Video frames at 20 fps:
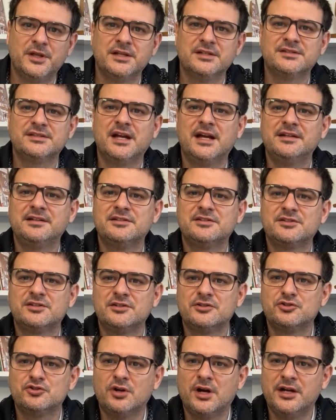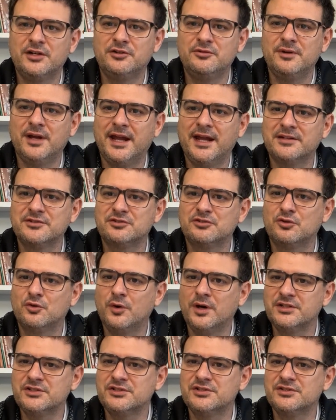Scientists try to answer
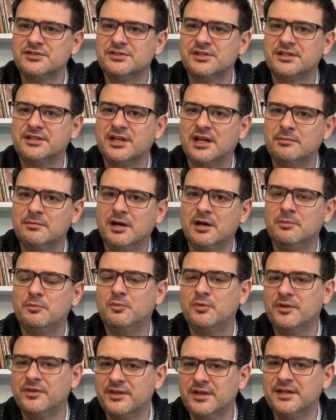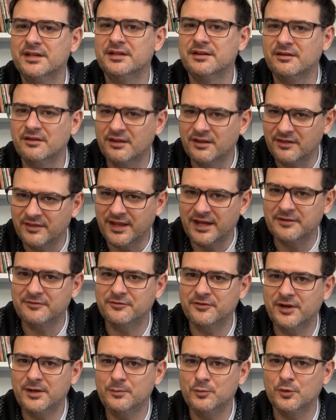questions that come up within that
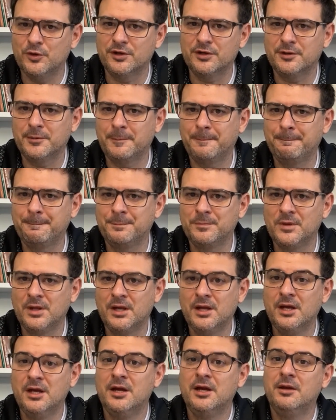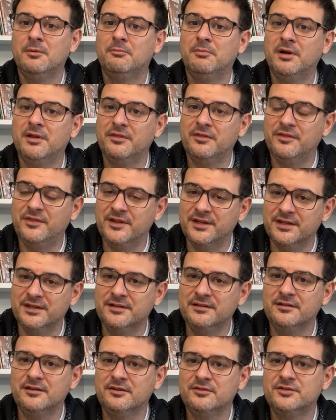framework. But
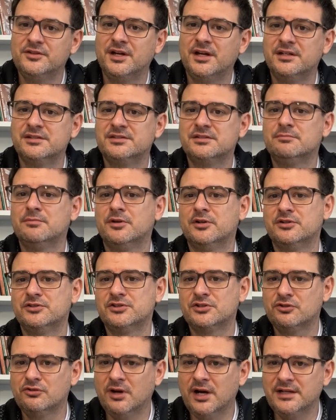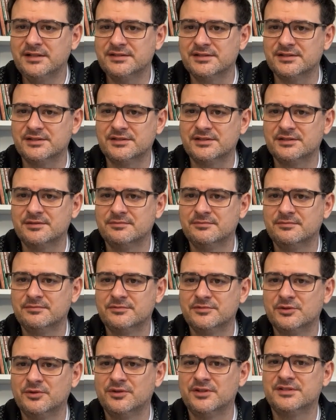then there does emerge a crisis.
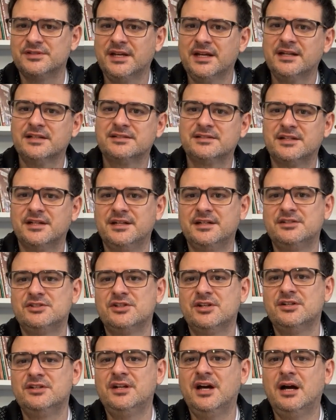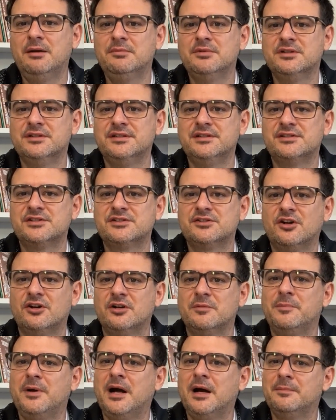So in the second stage, anomalies
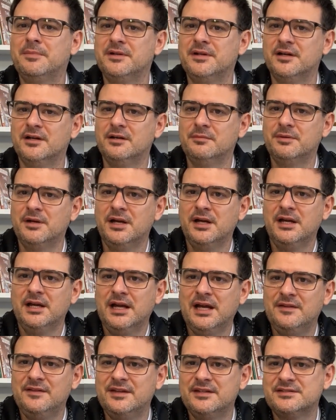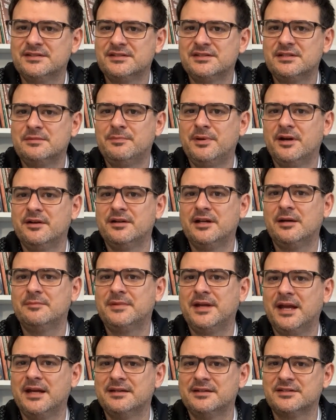start popping up, and the existing paradigm
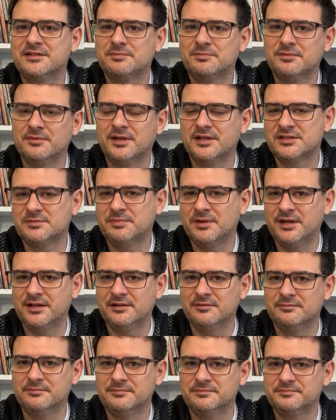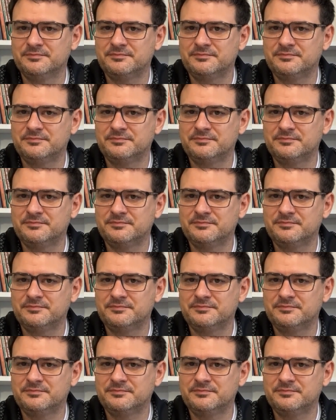can't explain them.